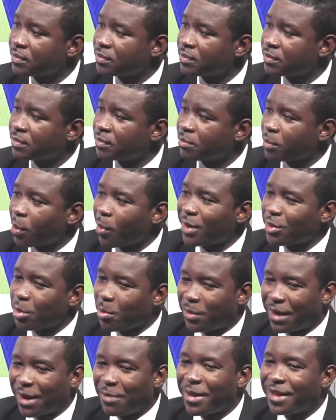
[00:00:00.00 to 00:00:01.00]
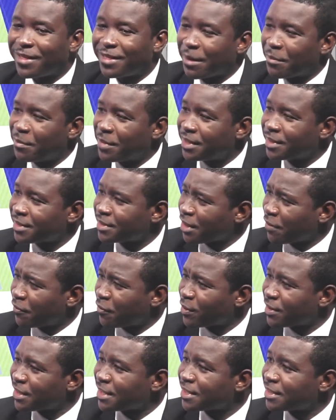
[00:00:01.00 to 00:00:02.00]
but why are you blaming the minister but,
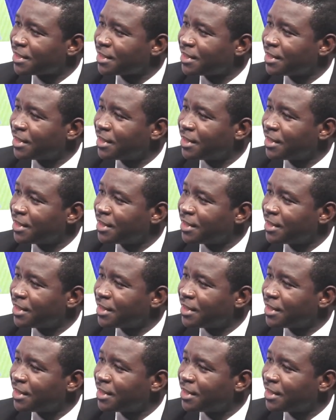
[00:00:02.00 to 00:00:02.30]
for but, this?